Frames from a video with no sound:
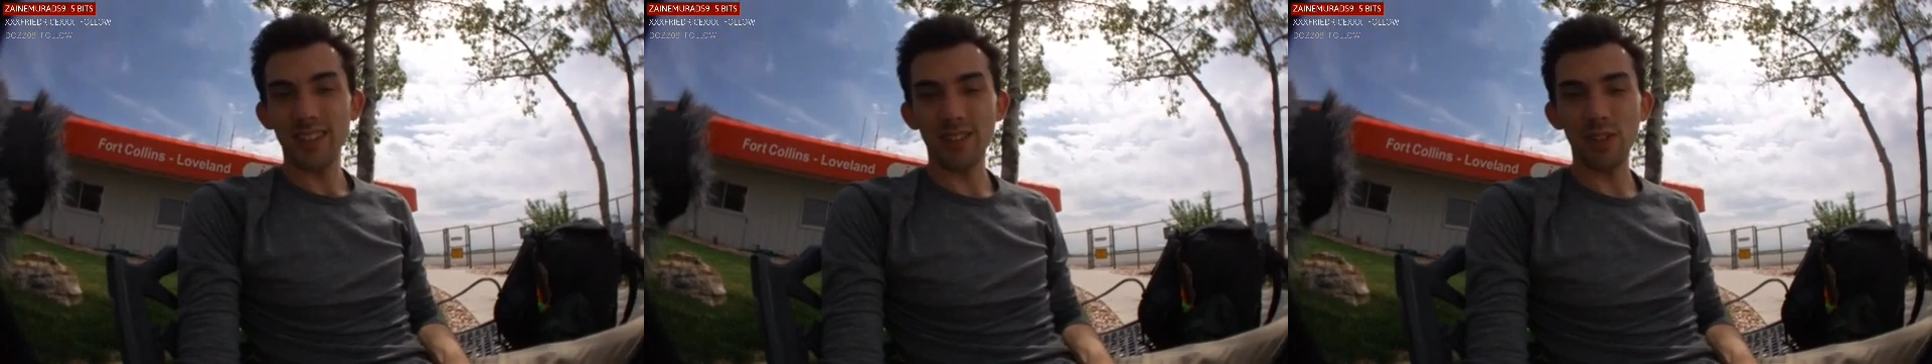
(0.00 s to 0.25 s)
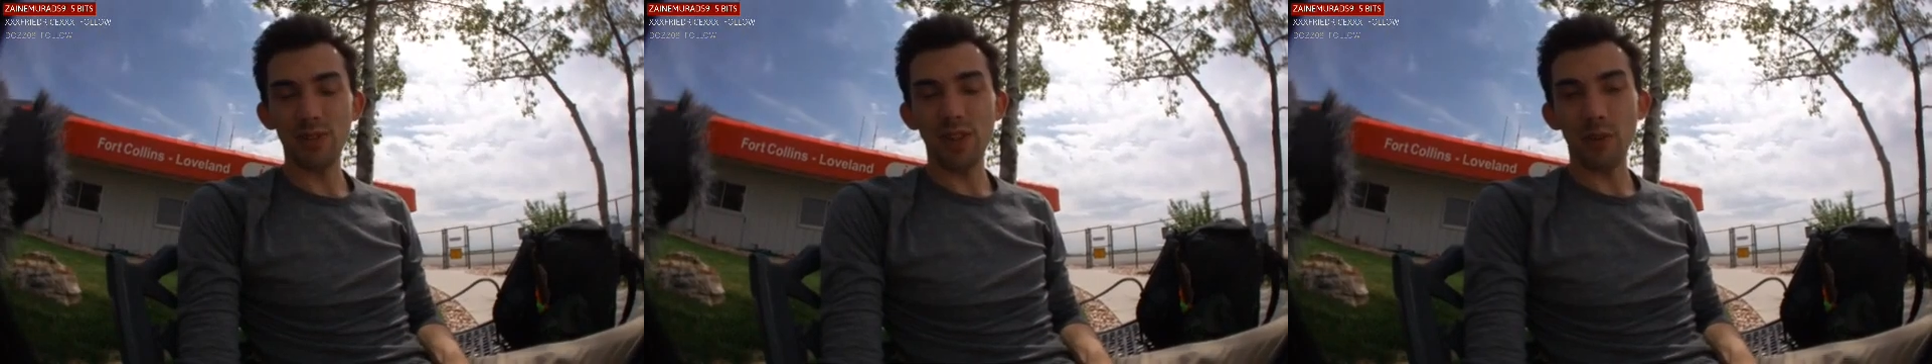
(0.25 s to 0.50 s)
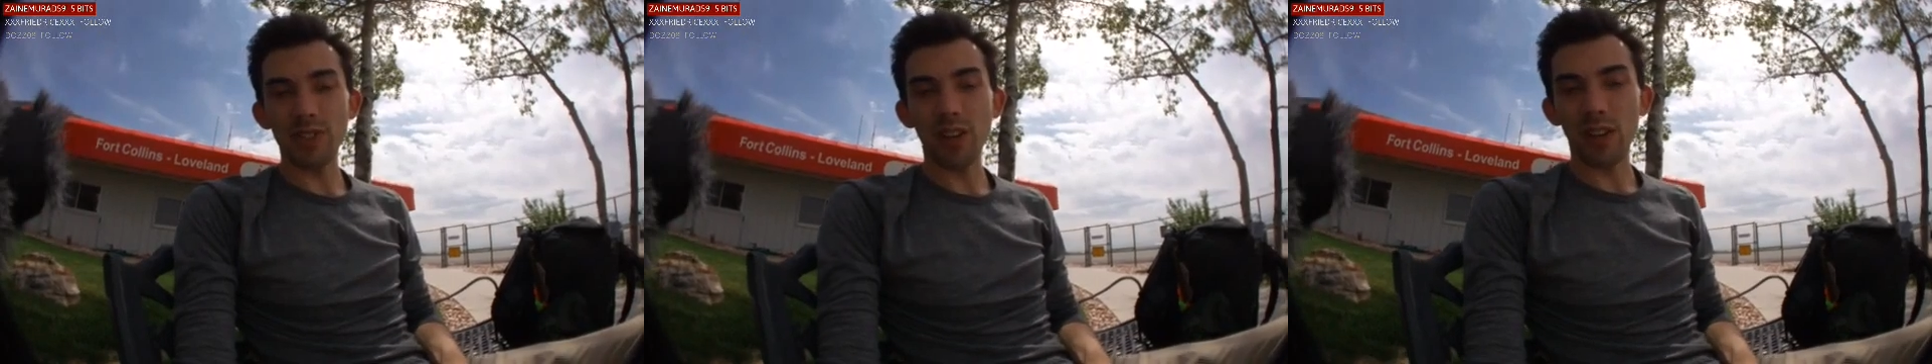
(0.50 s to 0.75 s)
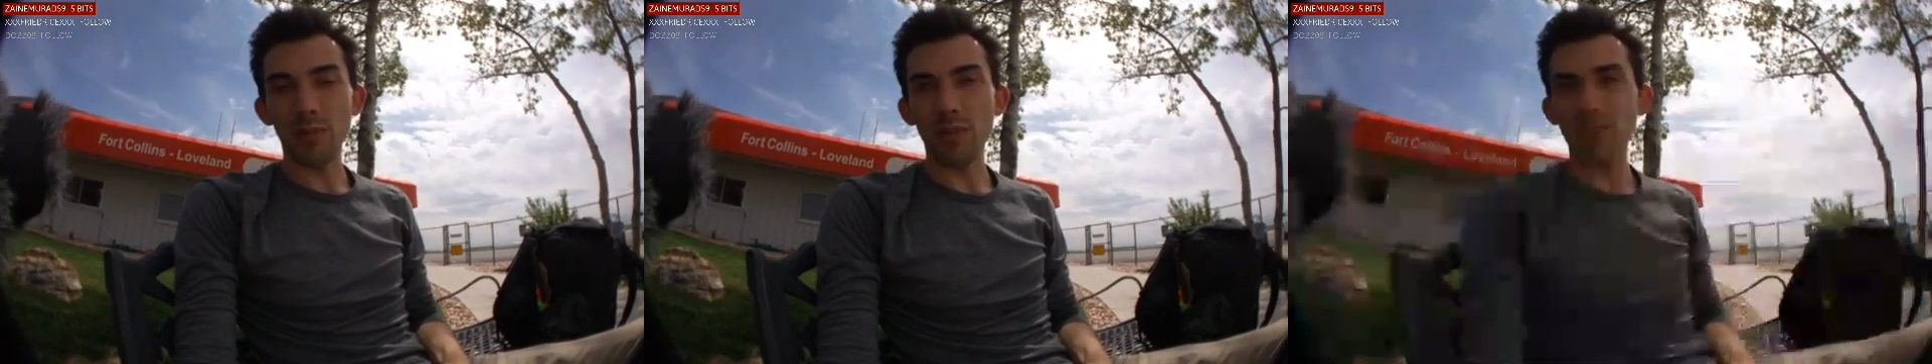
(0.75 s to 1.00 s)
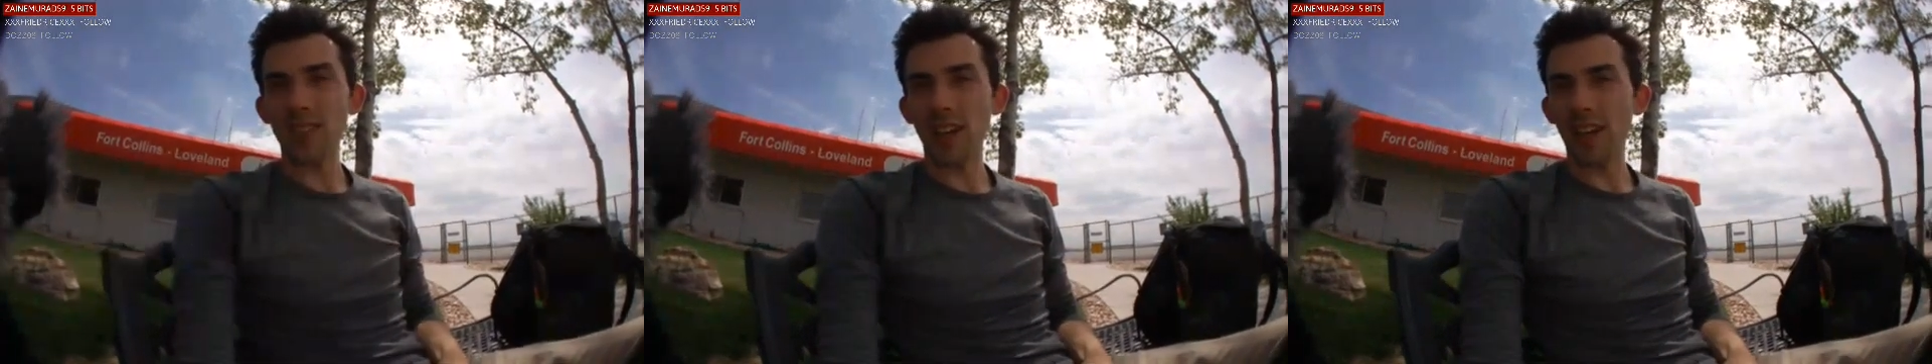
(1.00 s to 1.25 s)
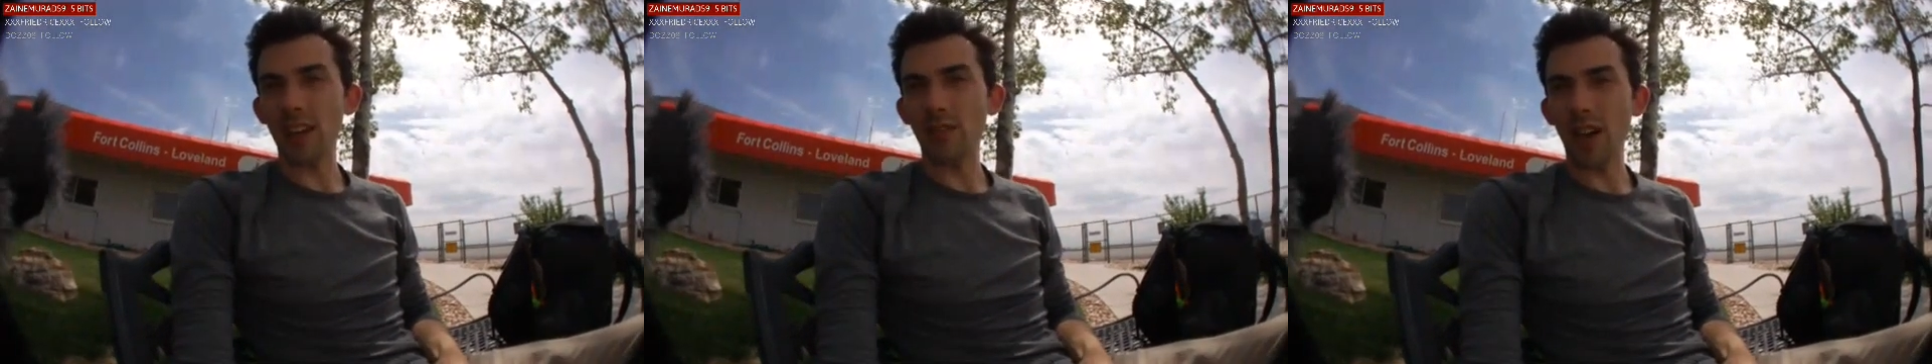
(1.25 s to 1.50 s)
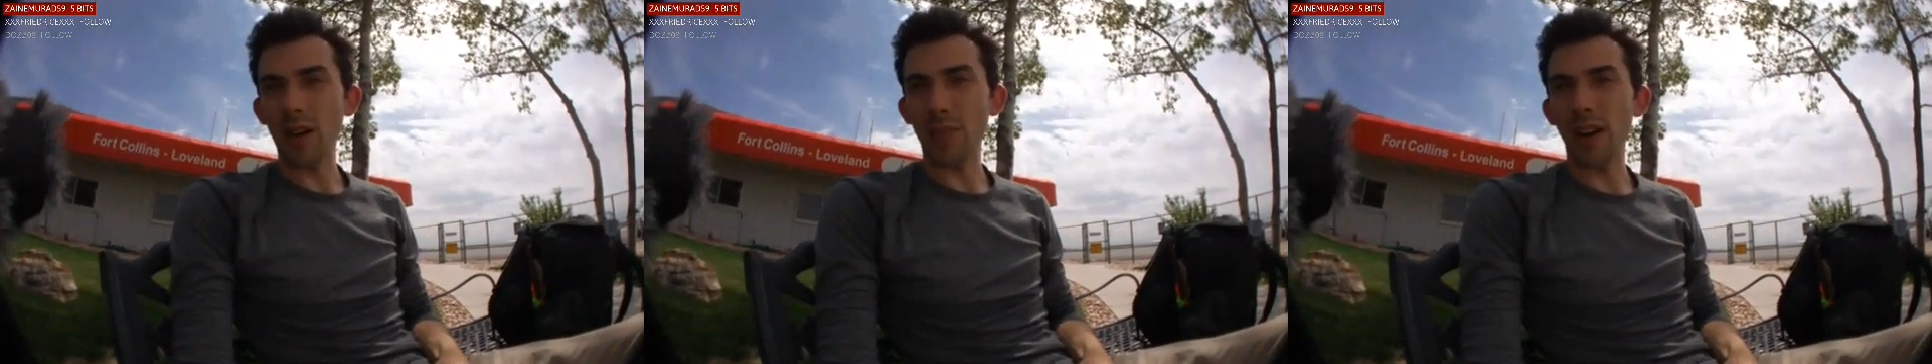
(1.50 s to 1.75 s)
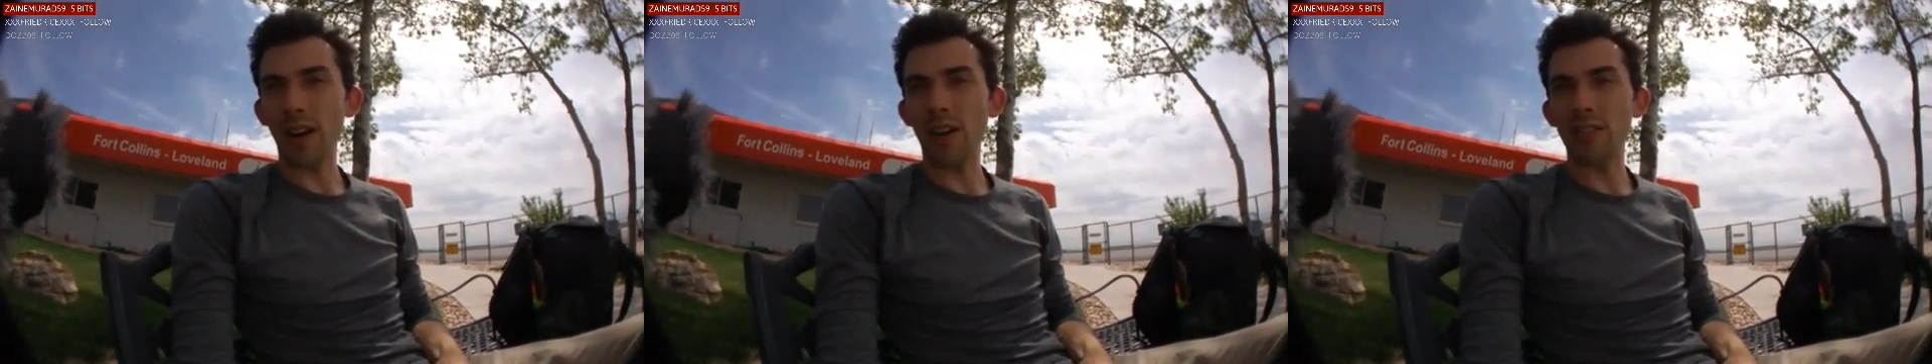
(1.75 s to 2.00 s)
the dude that was talking about psychic
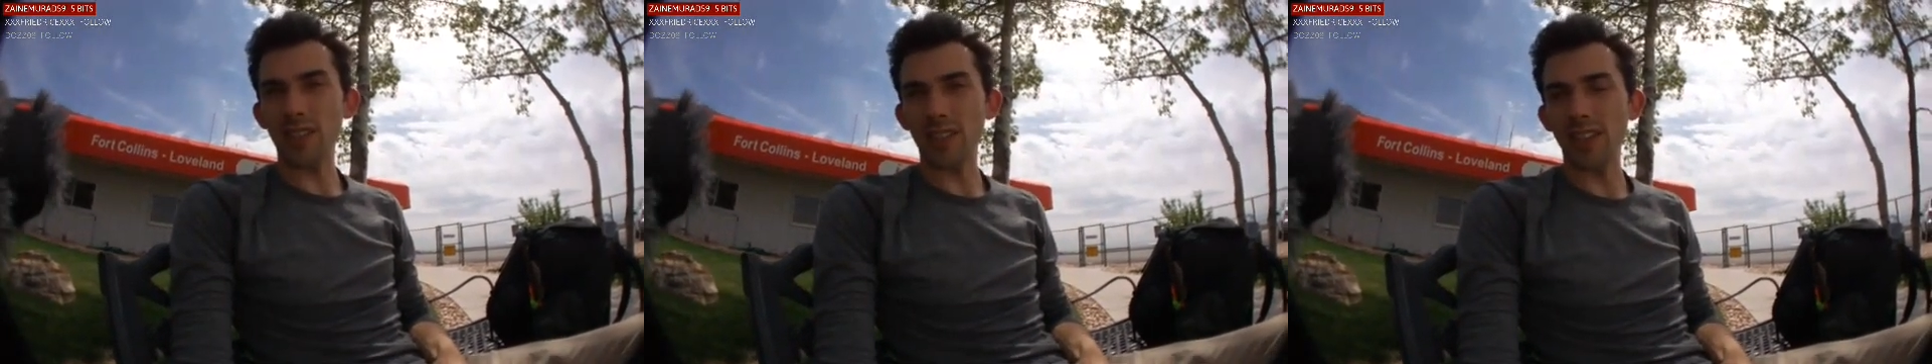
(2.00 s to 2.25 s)
vampires,